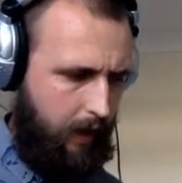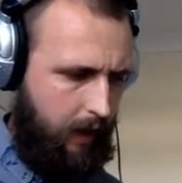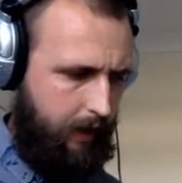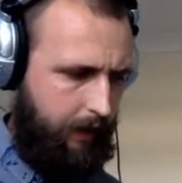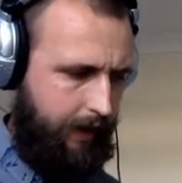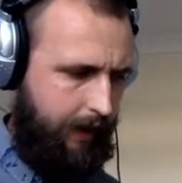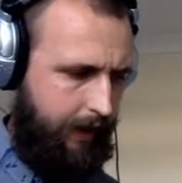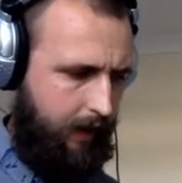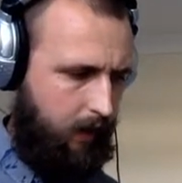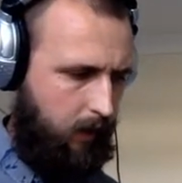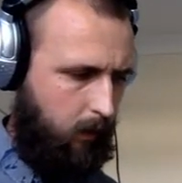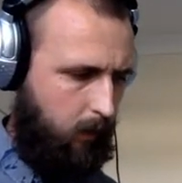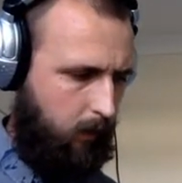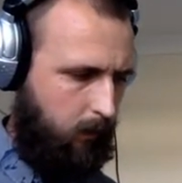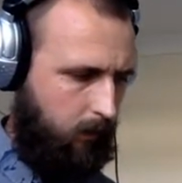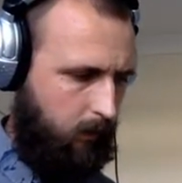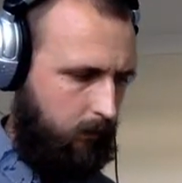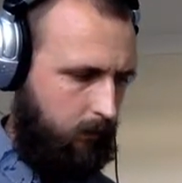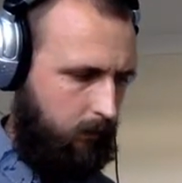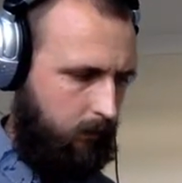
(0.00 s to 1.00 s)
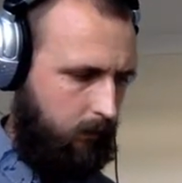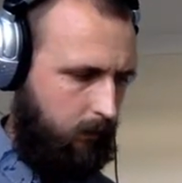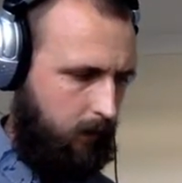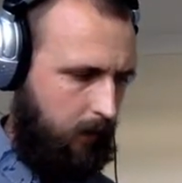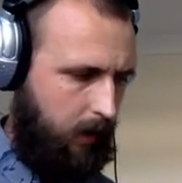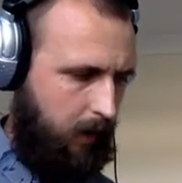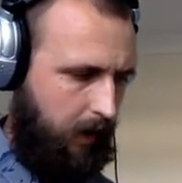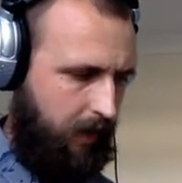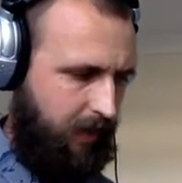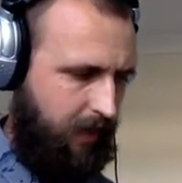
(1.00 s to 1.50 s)
now,
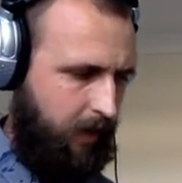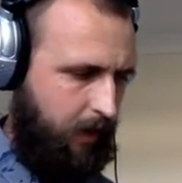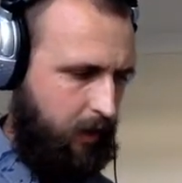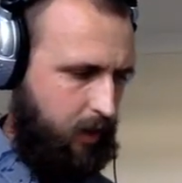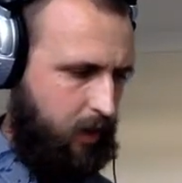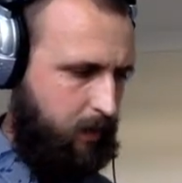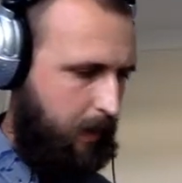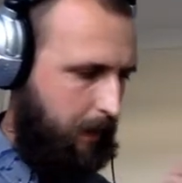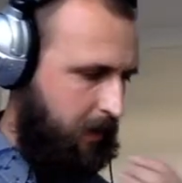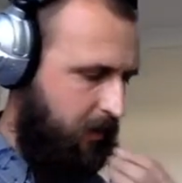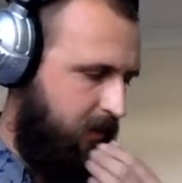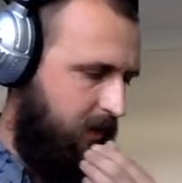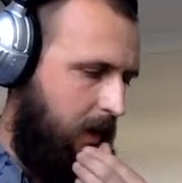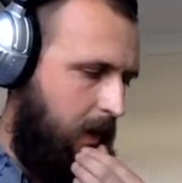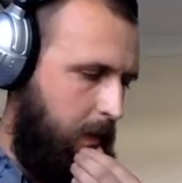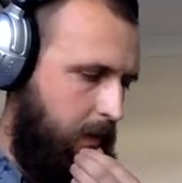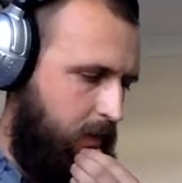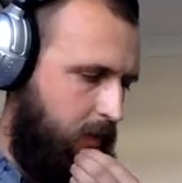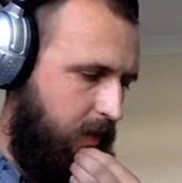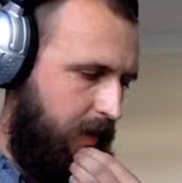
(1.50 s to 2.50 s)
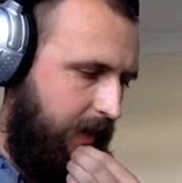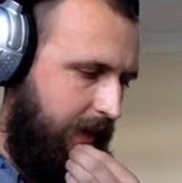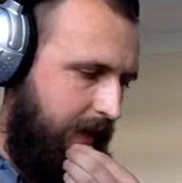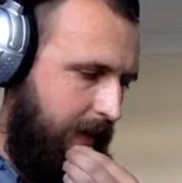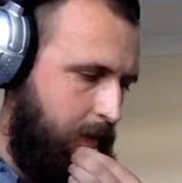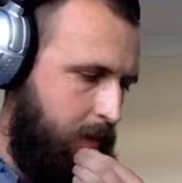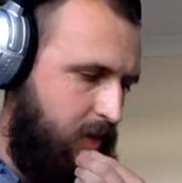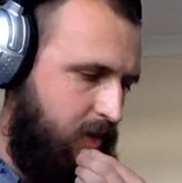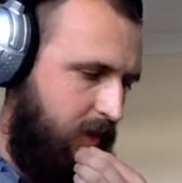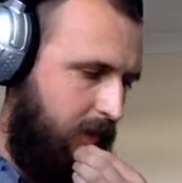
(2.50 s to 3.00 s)
I think I should probably start with the
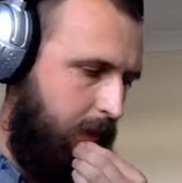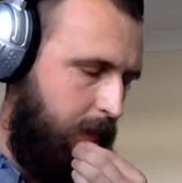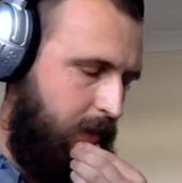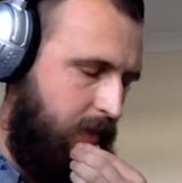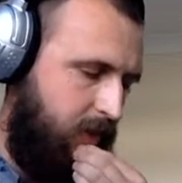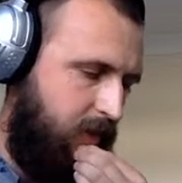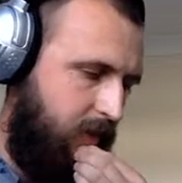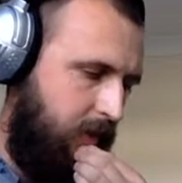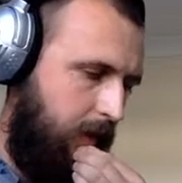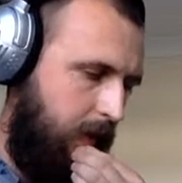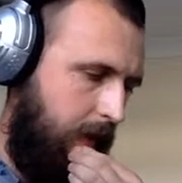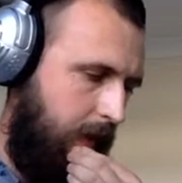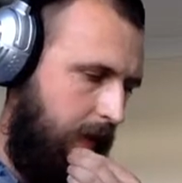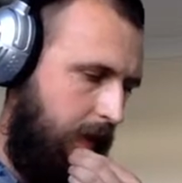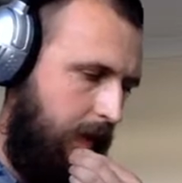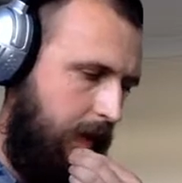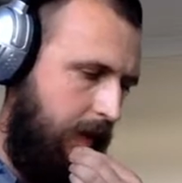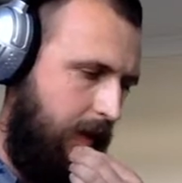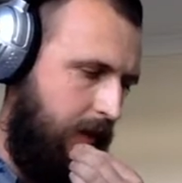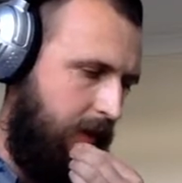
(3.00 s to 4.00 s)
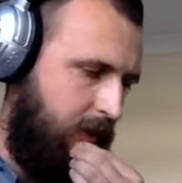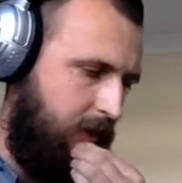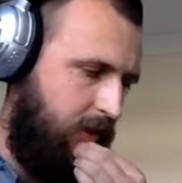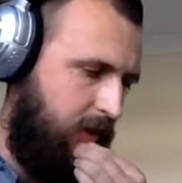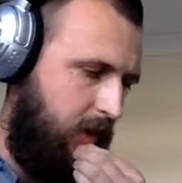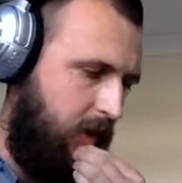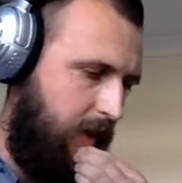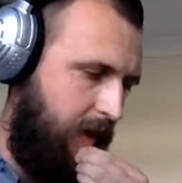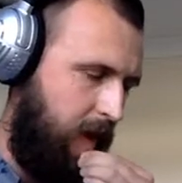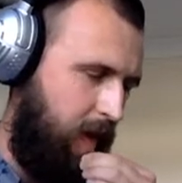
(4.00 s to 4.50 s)
cameras I was uh,
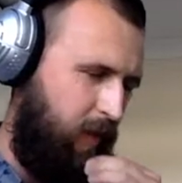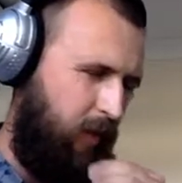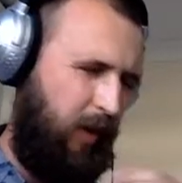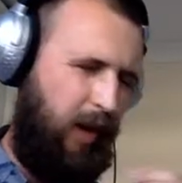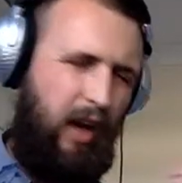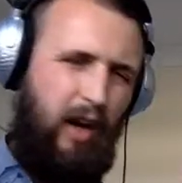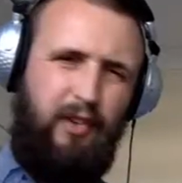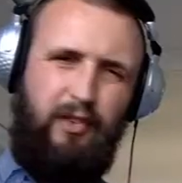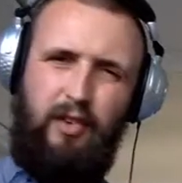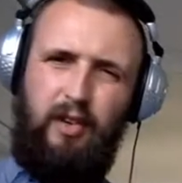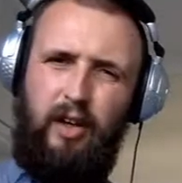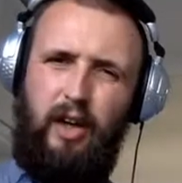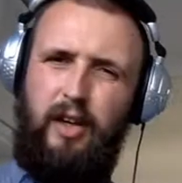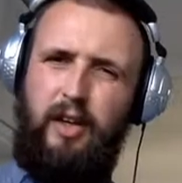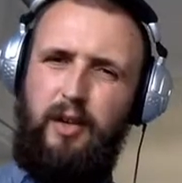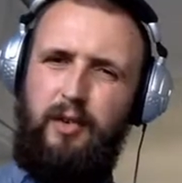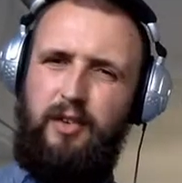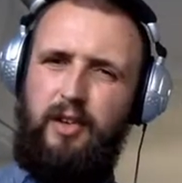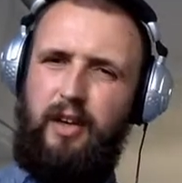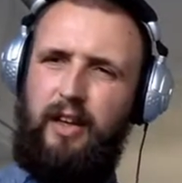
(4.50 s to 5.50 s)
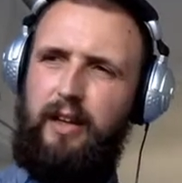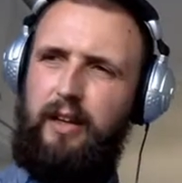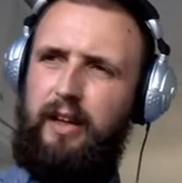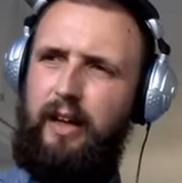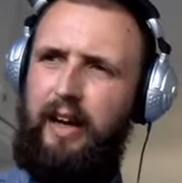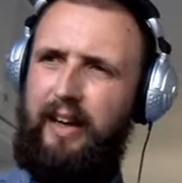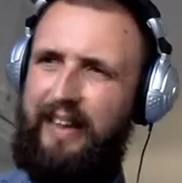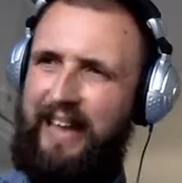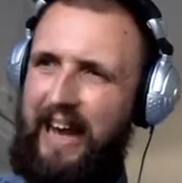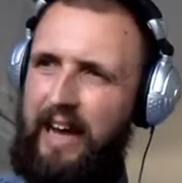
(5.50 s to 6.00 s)
starting off on. I, I used a,
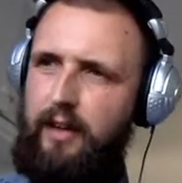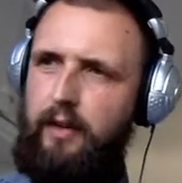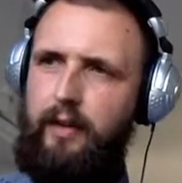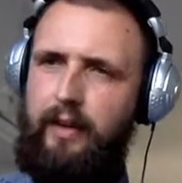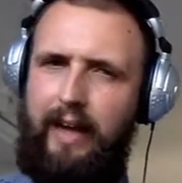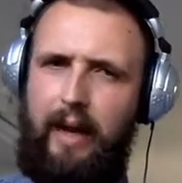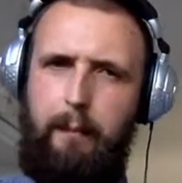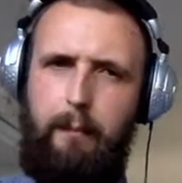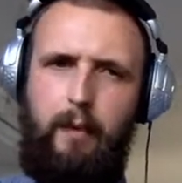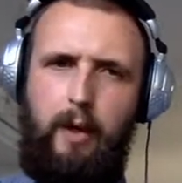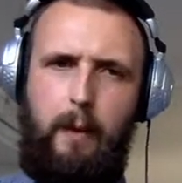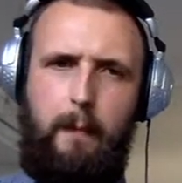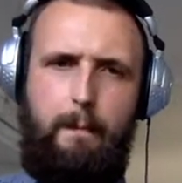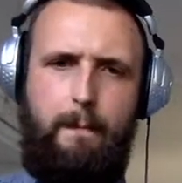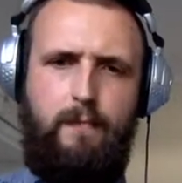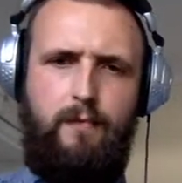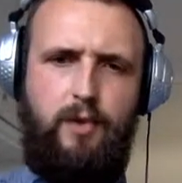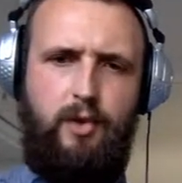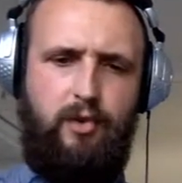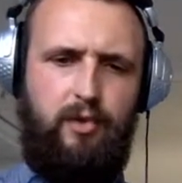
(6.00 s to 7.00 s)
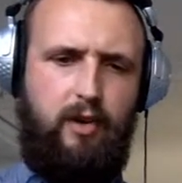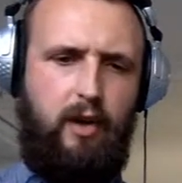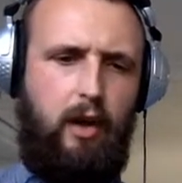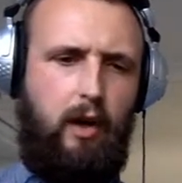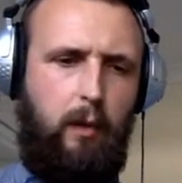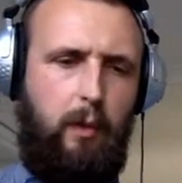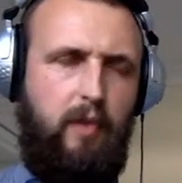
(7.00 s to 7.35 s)
a Canon camera to start